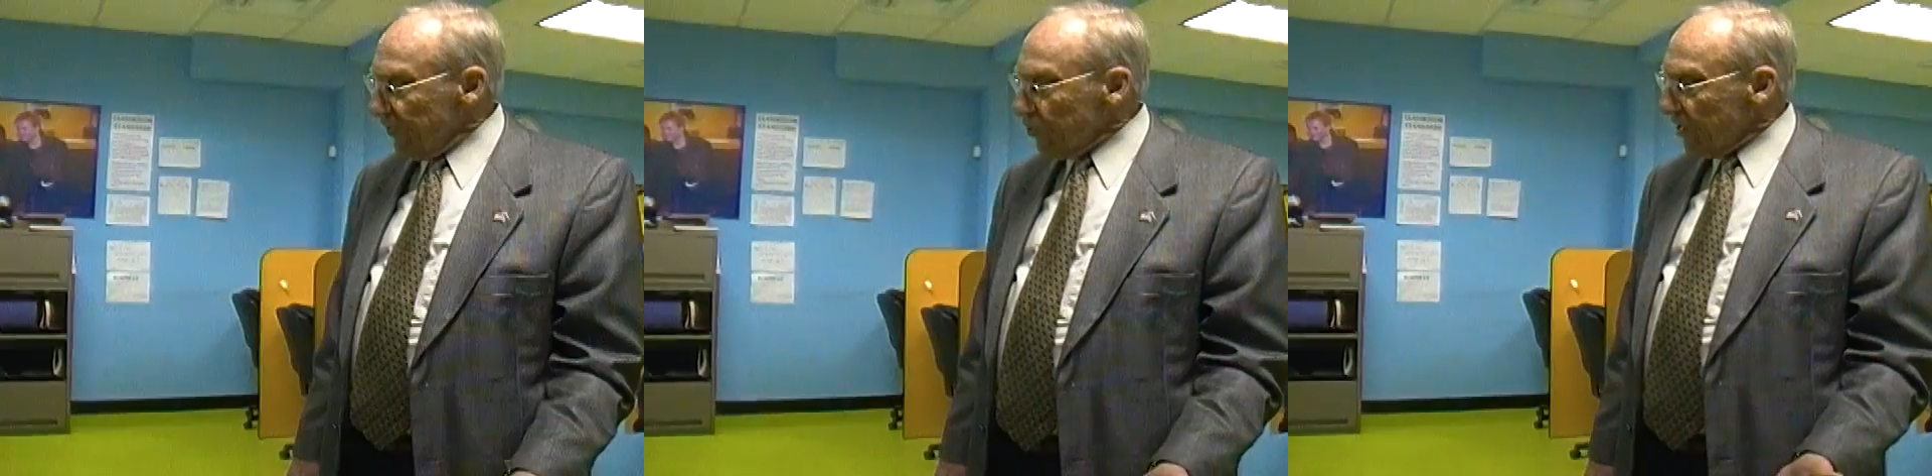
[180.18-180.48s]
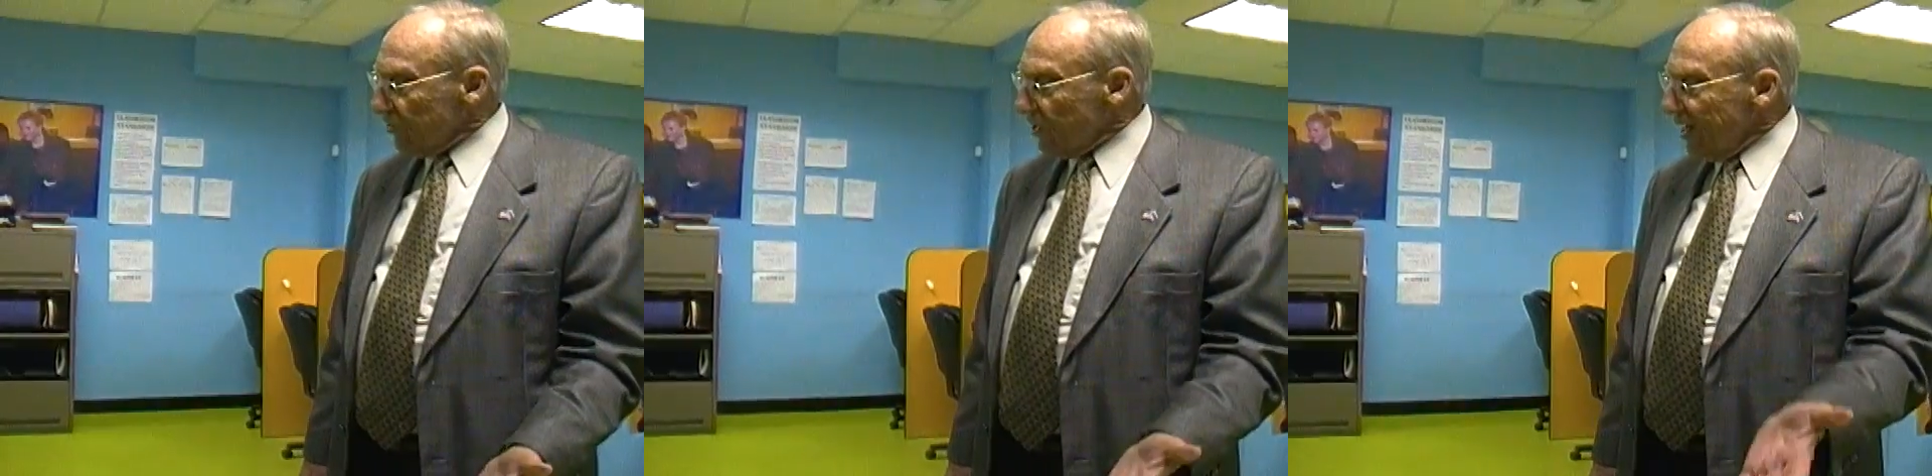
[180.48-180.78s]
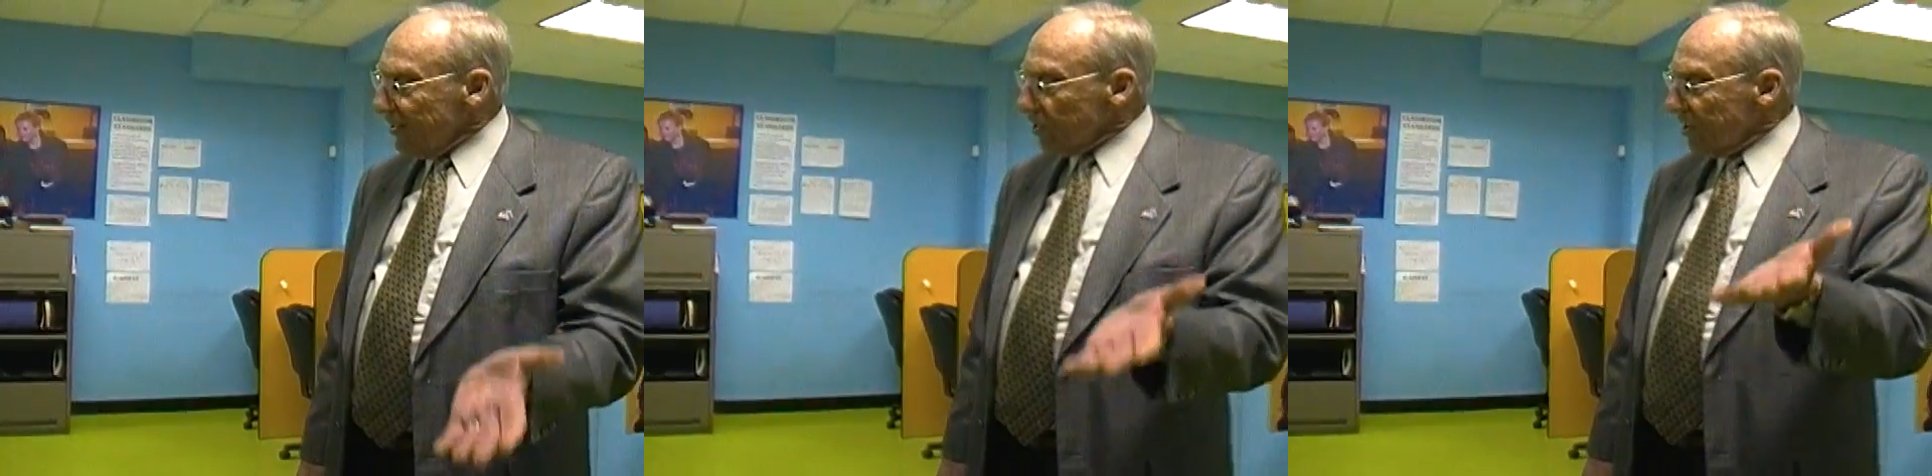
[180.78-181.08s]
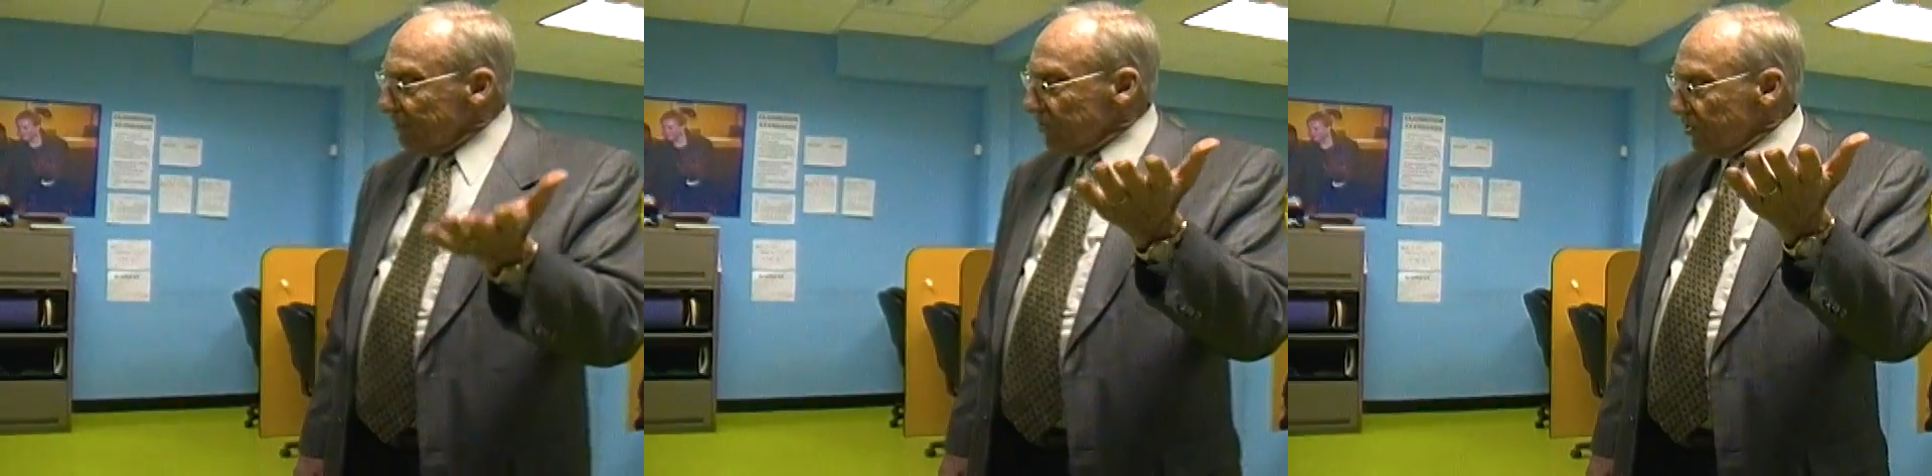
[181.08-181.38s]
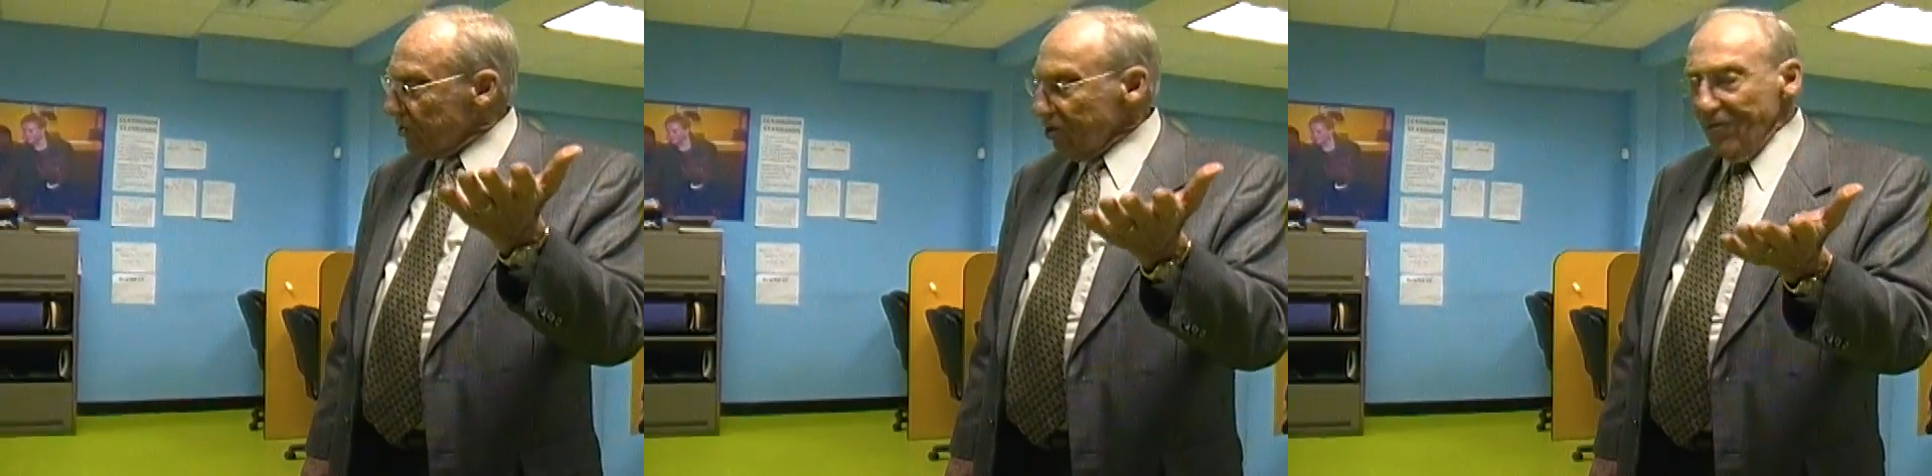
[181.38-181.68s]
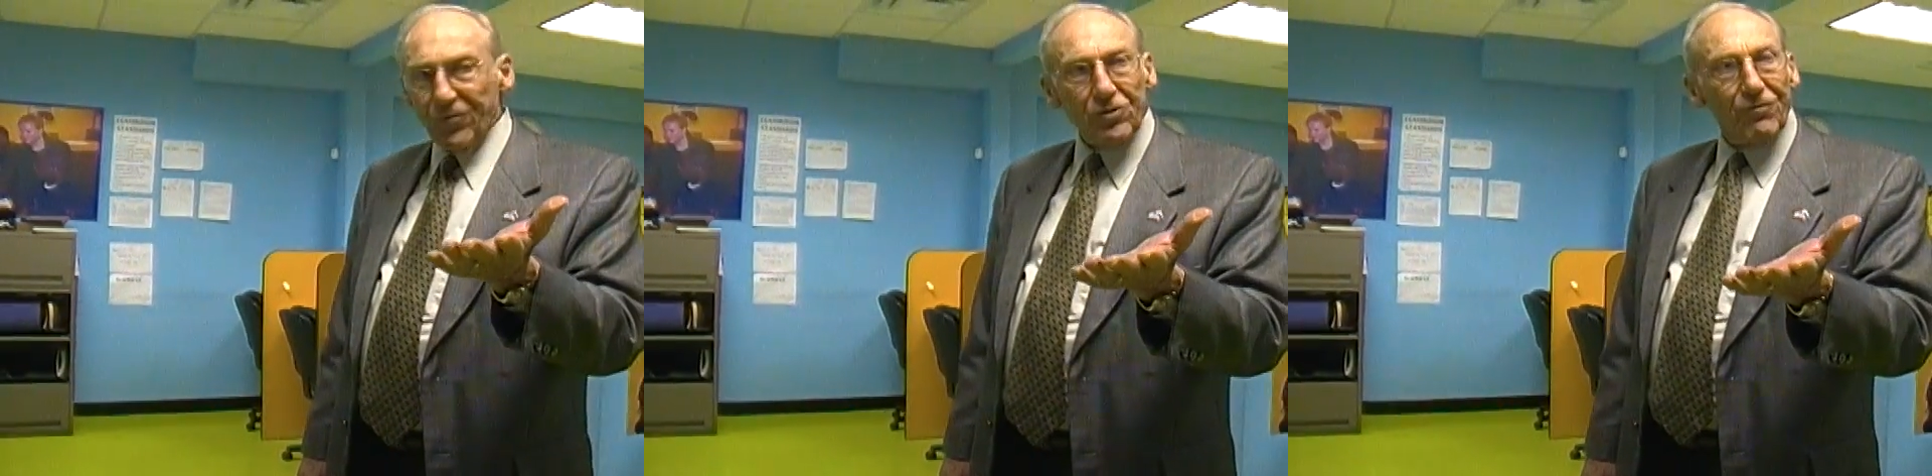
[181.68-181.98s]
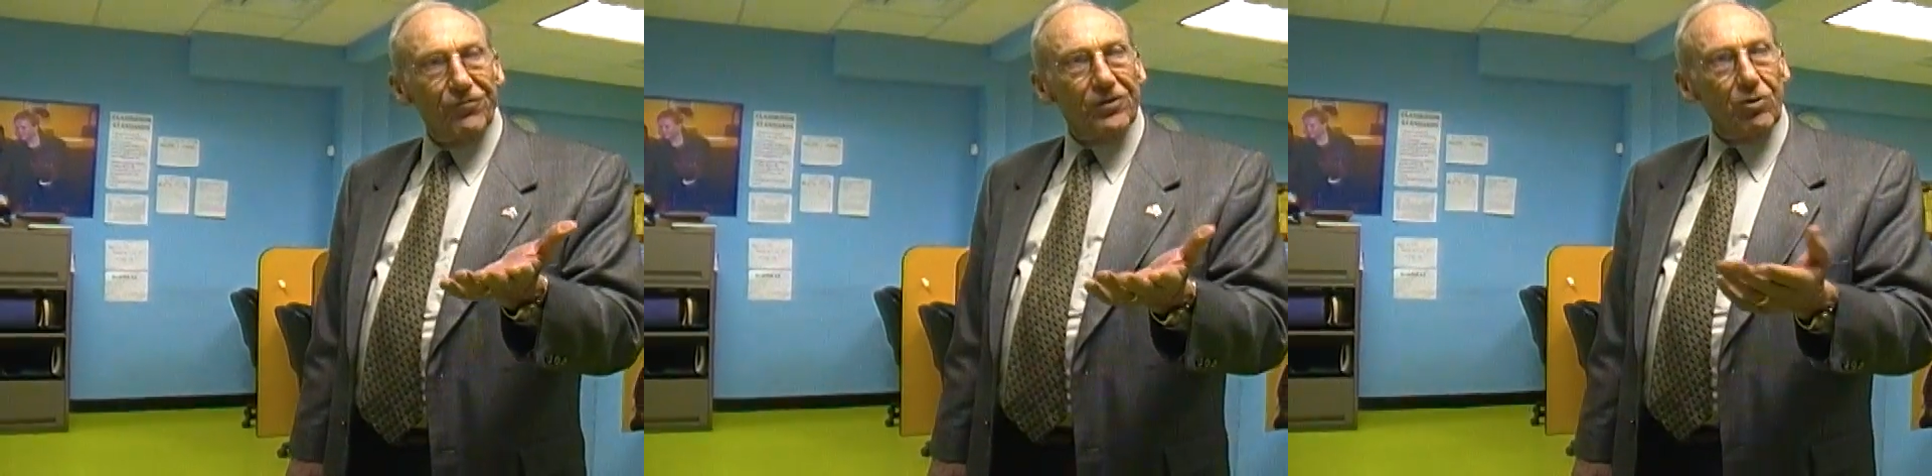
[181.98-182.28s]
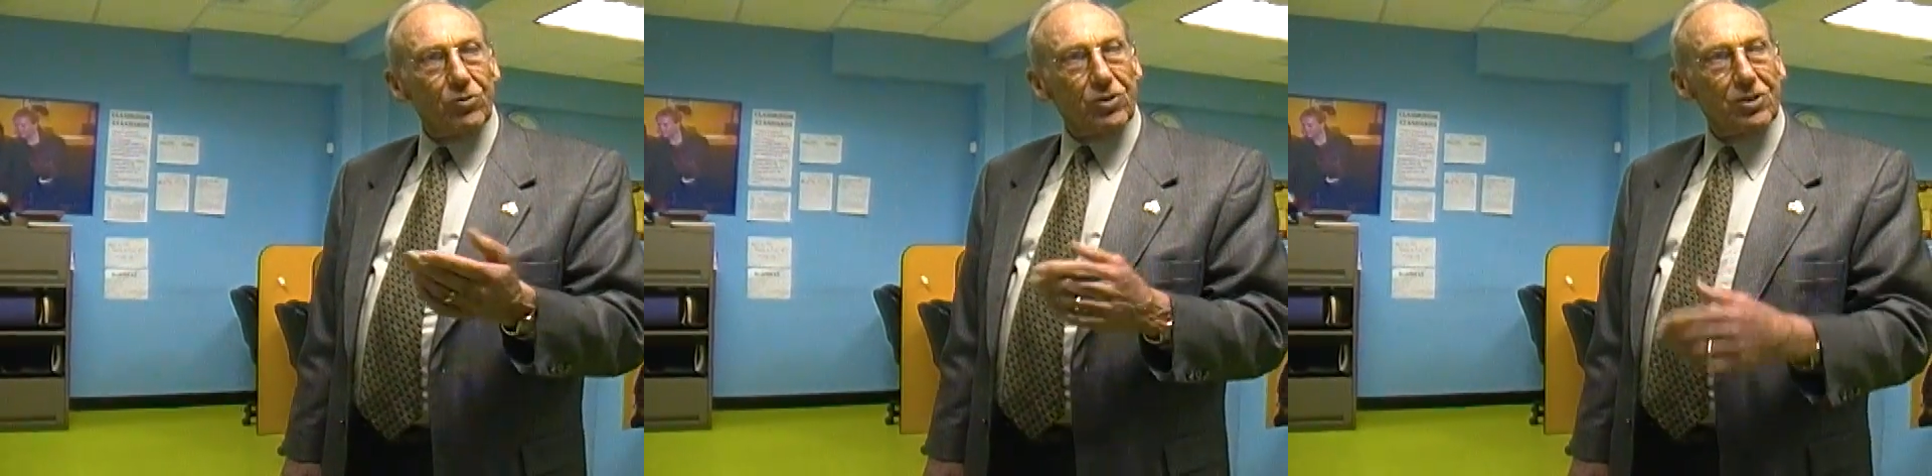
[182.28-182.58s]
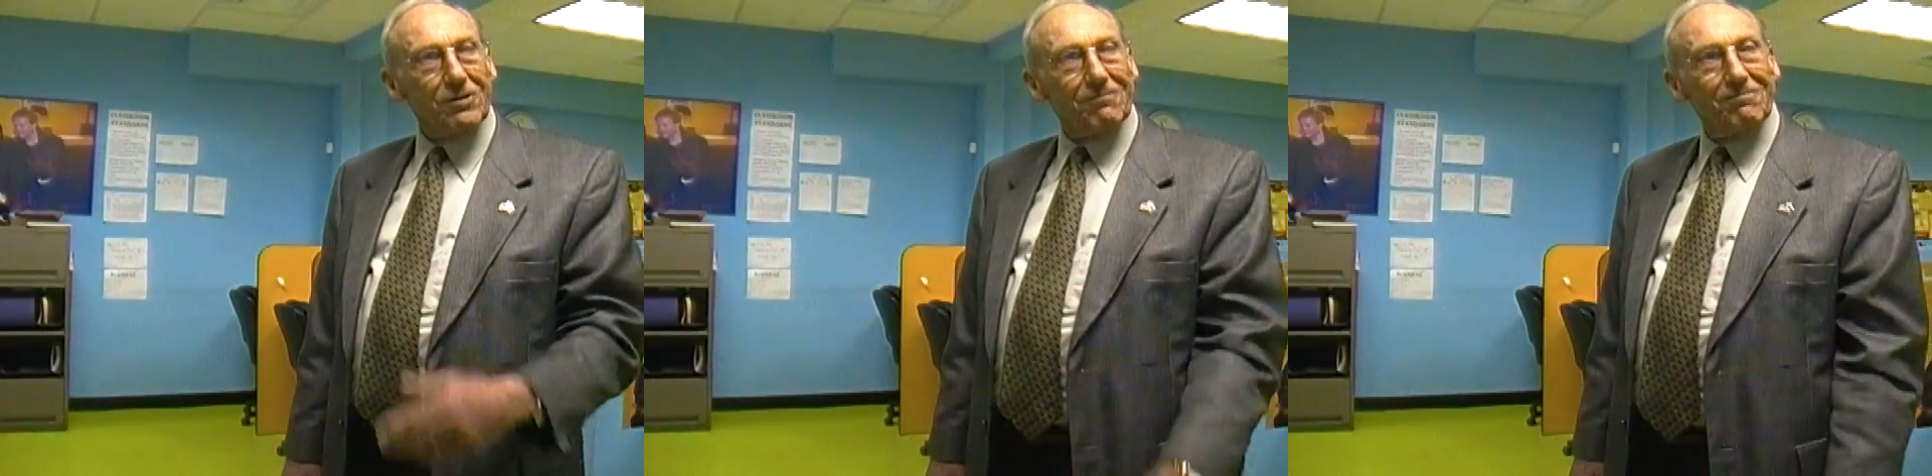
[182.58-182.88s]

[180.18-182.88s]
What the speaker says: fish and it dies, it comes to the surface, it floats.